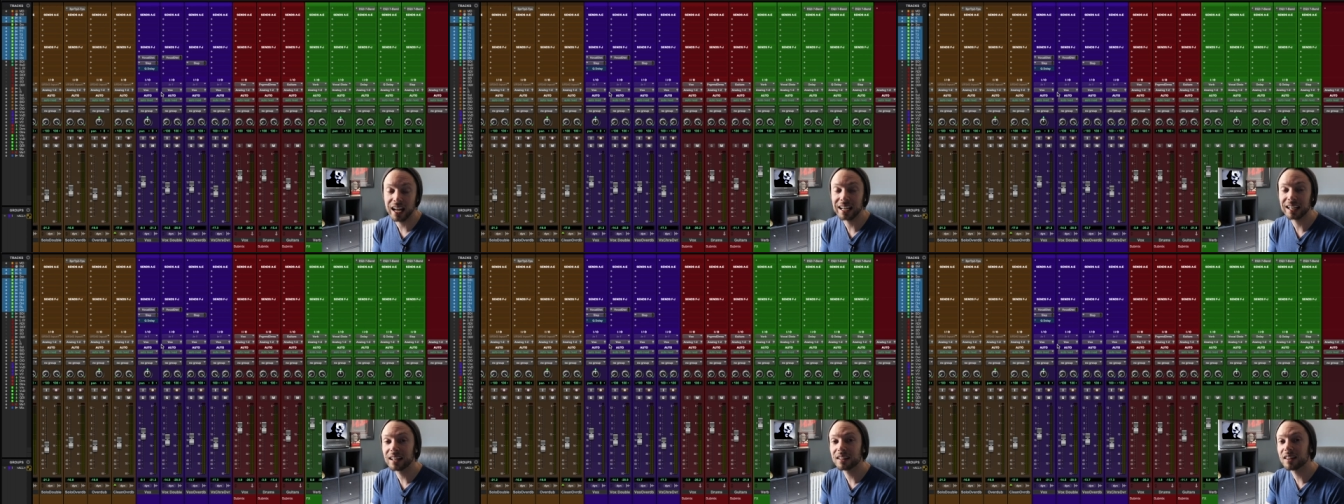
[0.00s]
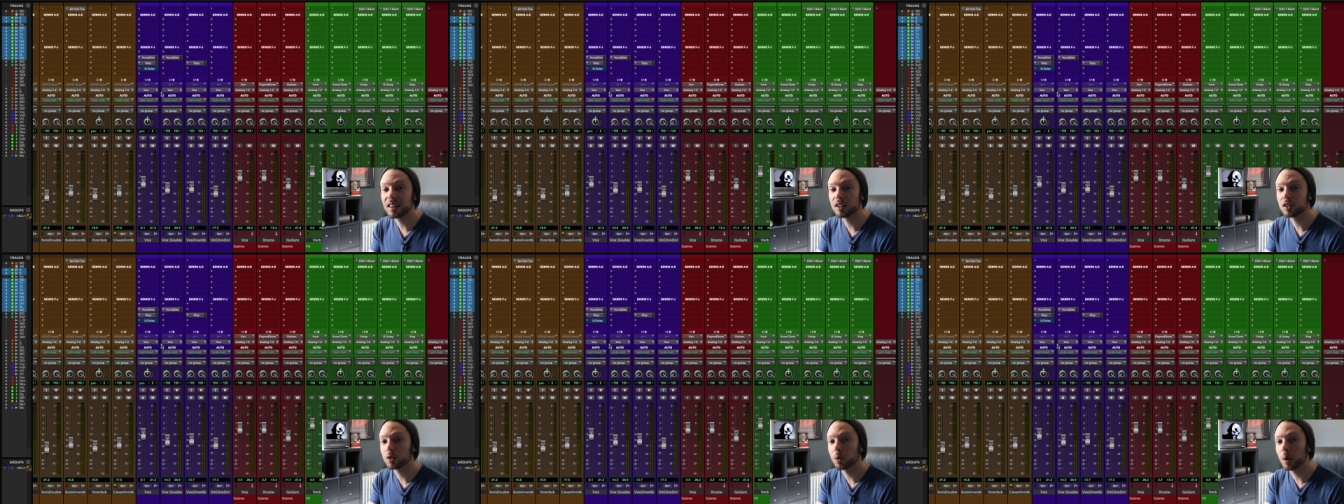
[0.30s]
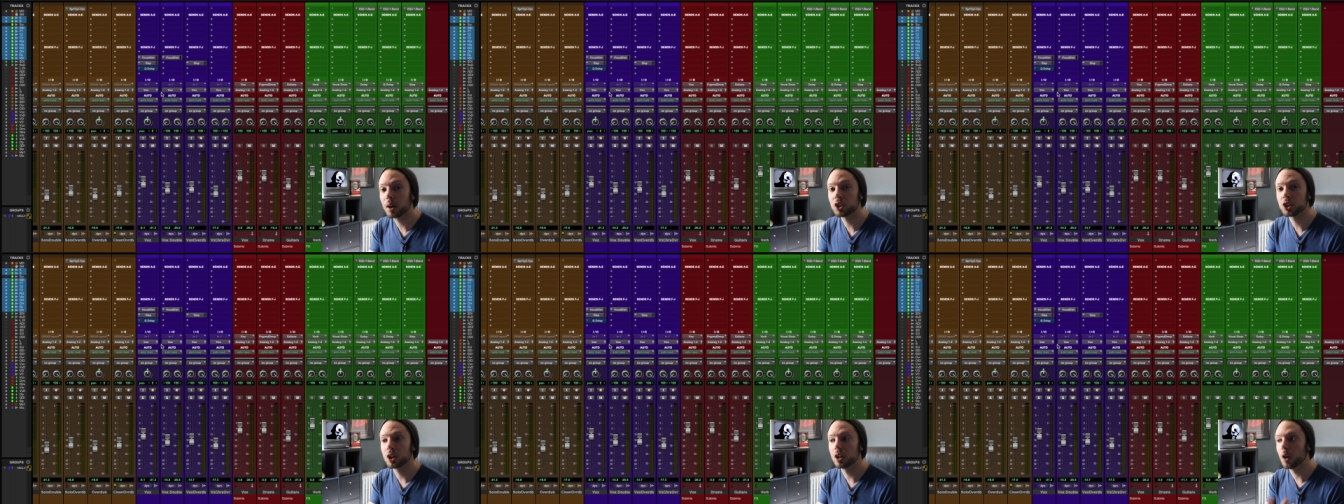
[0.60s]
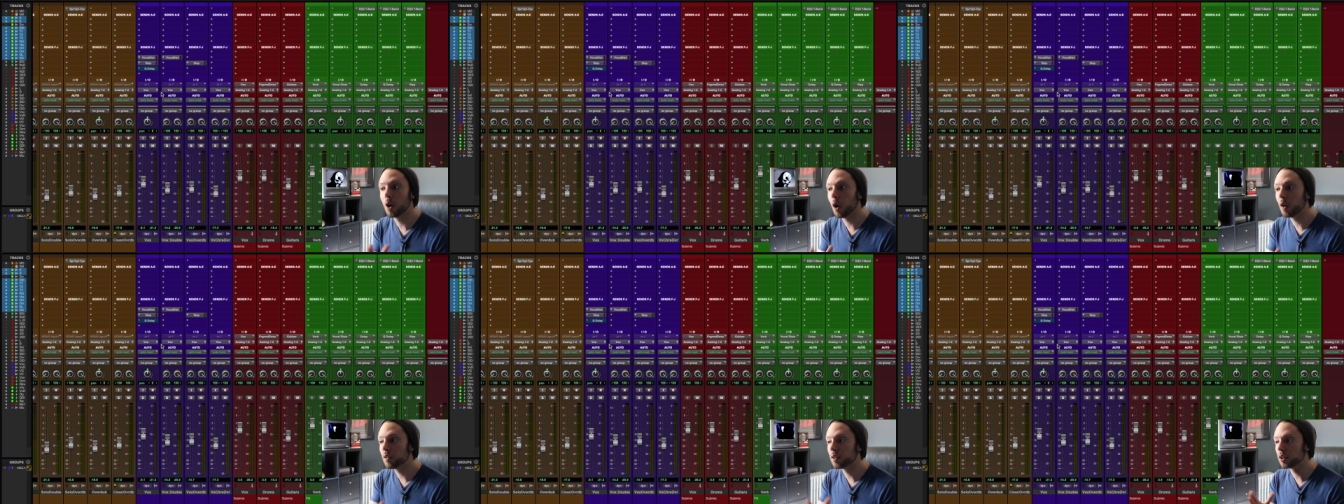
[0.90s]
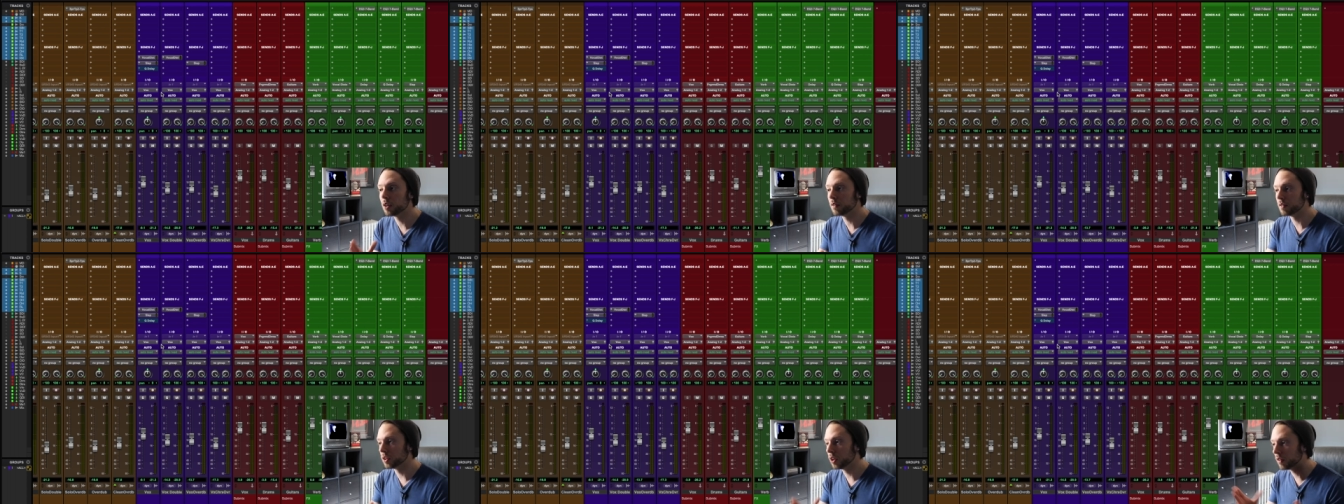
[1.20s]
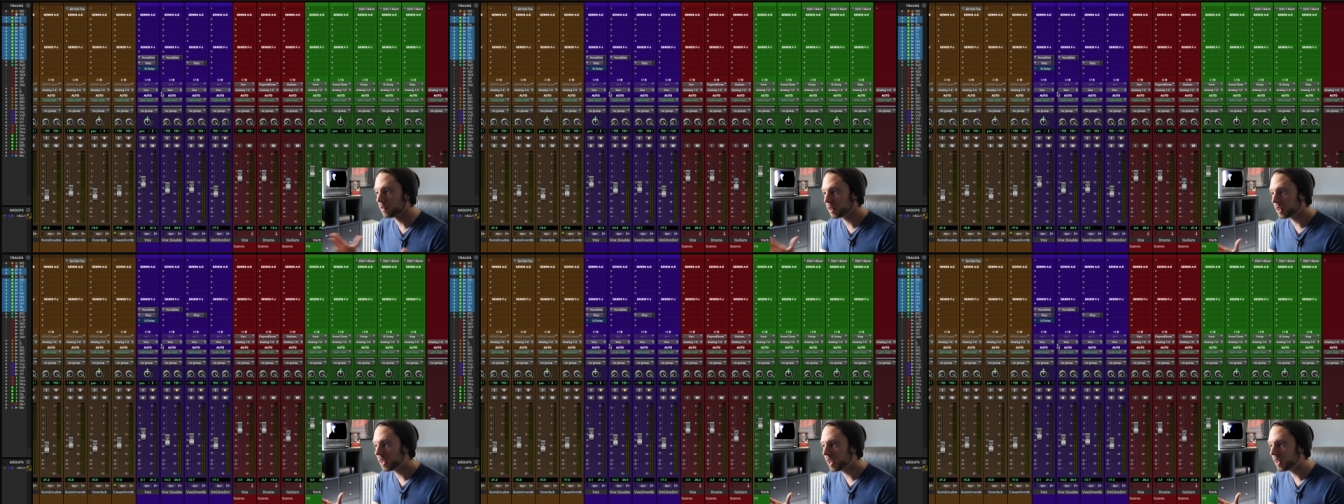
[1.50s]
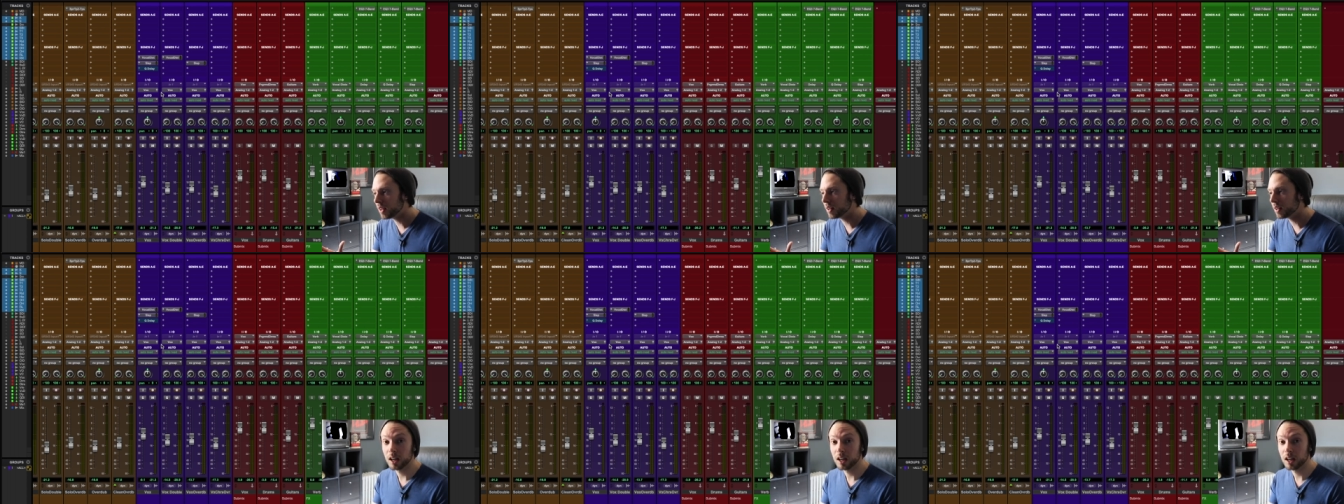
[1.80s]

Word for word: I get this question over and over and over again.